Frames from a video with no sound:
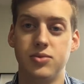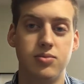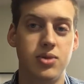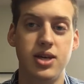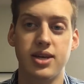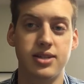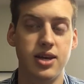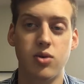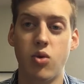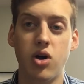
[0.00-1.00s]
PSA
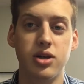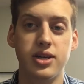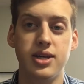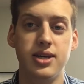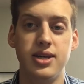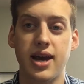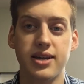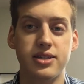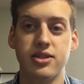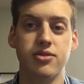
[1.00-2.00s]
quality
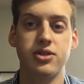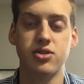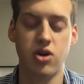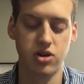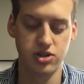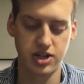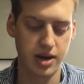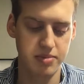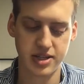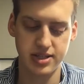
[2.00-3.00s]
EX series cards,
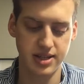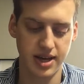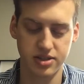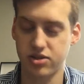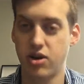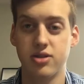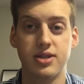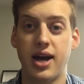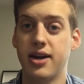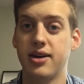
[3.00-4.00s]
Japanese EX cards,
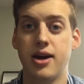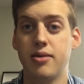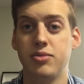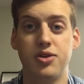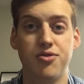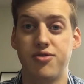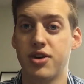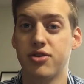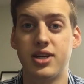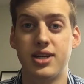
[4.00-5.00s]
that I'm
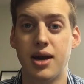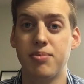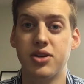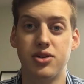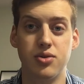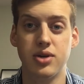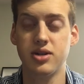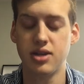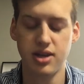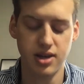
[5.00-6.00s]
fairly adept at doing.
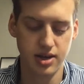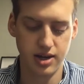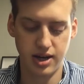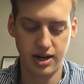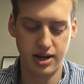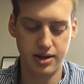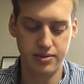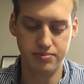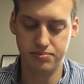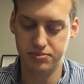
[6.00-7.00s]
I
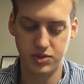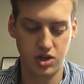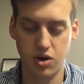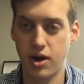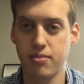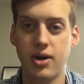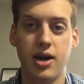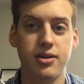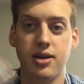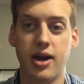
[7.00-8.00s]

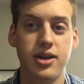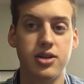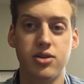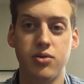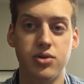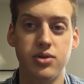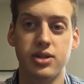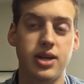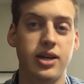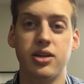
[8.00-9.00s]
can go do this.
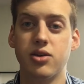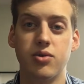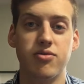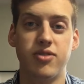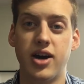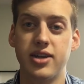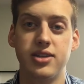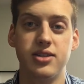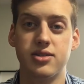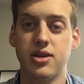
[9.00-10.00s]
I can go and find
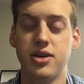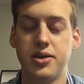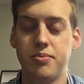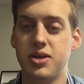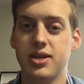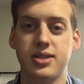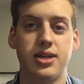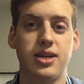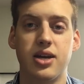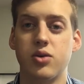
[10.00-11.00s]
these PSA
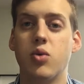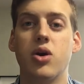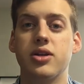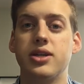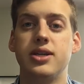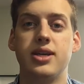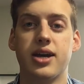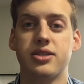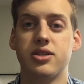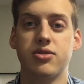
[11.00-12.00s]
10 quality
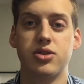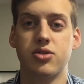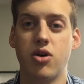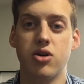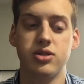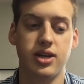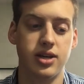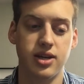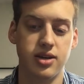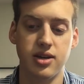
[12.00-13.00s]
EX series cards. I
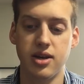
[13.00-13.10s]
can